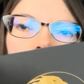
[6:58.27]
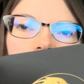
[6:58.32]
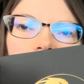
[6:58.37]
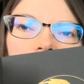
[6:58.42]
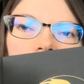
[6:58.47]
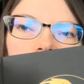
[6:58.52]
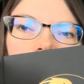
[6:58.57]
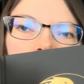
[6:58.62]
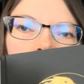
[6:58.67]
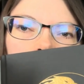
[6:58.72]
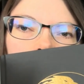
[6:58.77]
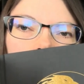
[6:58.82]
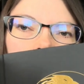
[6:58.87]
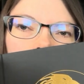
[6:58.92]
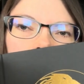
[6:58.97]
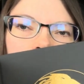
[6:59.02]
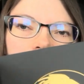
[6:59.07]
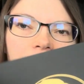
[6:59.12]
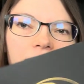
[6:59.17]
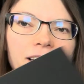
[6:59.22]
And just
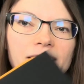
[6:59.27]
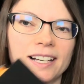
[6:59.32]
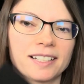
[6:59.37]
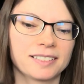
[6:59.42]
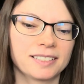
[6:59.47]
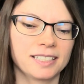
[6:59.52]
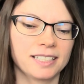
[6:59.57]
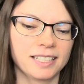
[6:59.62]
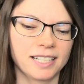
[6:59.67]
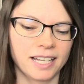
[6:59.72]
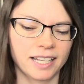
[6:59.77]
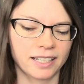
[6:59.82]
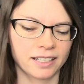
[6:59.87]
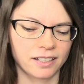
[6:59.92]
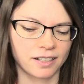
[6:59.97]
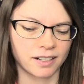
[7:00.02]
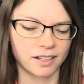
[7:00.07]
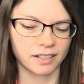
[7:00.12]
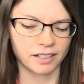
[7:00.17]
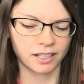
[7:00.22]
really classy naked
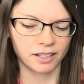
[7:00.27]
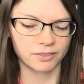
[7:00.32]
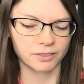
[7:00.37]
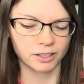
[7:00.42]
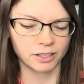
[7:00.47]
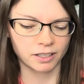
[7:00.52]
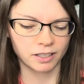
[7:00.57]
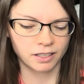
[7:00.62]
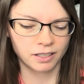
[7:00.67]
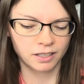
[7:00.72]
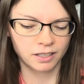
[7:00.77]
hardcover.